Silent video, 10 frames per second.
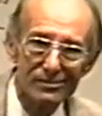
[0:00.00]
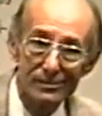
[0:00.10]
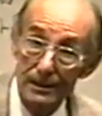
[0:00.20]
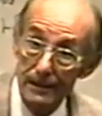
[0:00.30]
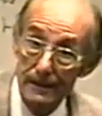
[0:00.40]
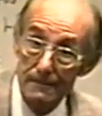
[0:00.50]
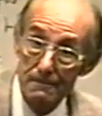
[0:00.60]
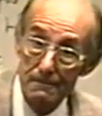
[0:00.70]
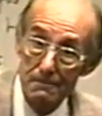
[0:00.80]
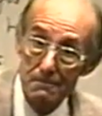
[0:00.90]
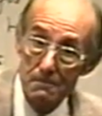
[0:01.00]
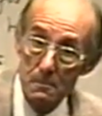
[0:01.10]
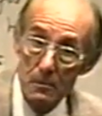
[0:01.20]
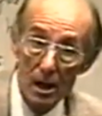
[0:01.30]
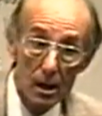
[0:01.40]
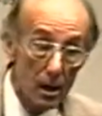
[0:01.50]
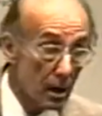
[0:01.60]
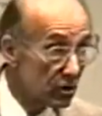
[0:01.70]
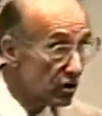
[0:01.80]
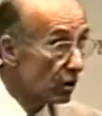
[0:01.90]
Okay?
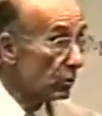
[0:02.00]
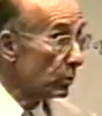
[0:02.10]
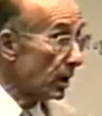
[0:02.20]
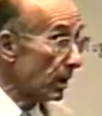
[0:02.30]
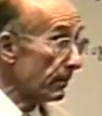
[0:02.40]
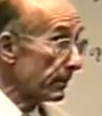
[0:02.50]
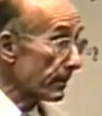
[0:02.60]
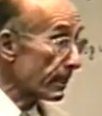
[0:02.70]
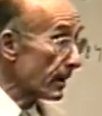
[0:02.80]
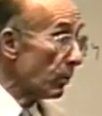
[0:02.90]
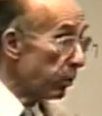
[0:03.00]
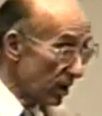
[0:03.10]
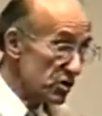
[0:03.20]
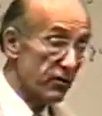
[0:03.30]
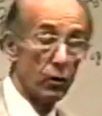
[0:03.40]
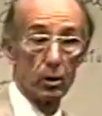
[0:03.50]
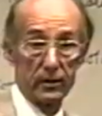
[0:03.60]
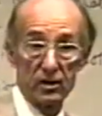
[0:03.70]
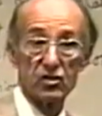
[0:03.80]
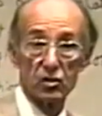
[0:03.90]
So watch for
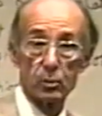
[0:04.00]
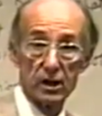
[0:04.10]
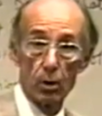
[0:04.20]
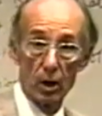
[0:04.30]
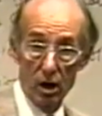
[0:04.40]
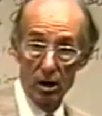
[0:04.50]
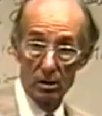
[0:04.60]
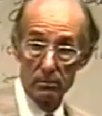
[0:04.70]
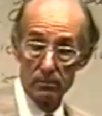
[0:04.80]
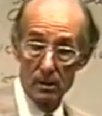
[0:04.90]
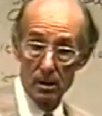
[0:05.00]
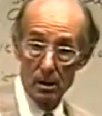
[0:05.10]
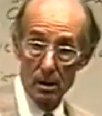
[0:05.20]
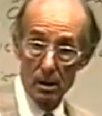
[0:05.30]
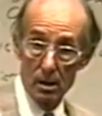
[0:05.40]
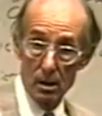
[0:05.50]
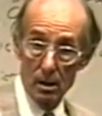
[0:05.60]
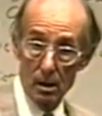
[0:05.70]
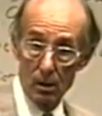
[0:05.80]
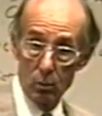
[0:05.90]
this as we go along.
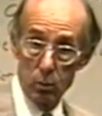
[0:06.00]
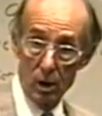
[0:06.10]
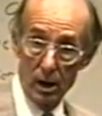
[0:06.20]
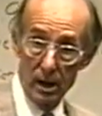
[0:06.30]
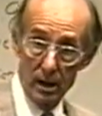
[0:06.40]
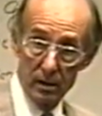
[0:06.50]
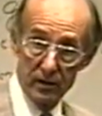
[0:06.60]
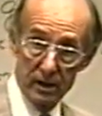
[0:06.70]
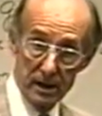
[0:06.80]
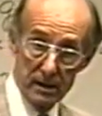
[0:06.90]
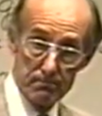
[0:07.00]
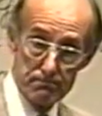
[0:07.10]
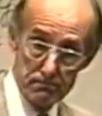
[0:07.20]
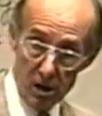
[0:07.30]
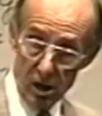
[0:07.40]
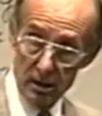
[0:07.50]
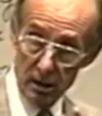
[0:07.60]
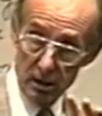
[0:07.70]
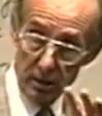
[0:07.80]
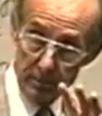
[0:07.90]
While the
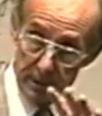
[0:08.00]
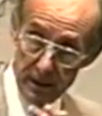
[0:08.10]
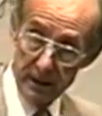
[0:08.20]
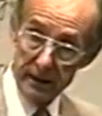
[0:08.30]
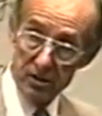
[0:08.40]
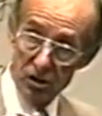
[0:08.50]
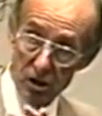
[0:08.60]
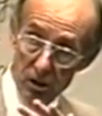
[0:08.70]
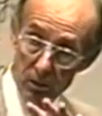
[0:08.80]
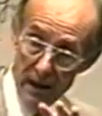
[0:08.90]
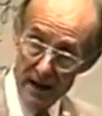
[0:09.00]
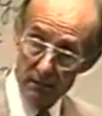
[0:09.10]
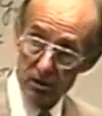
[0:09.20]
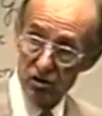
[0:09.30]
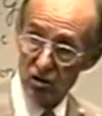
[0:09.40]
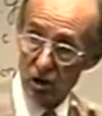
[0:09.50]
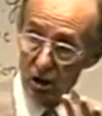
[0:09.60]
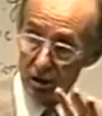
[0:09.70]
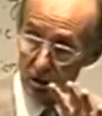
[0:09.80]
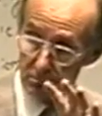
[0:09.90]
model, the Plato,
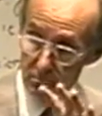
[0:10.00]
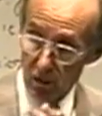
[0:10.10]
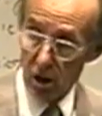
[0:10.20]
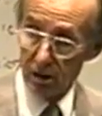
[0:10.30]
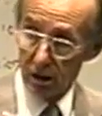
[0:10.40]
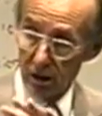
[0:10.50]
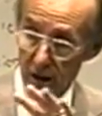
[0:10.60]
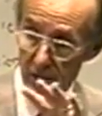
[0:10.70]
Aristotle model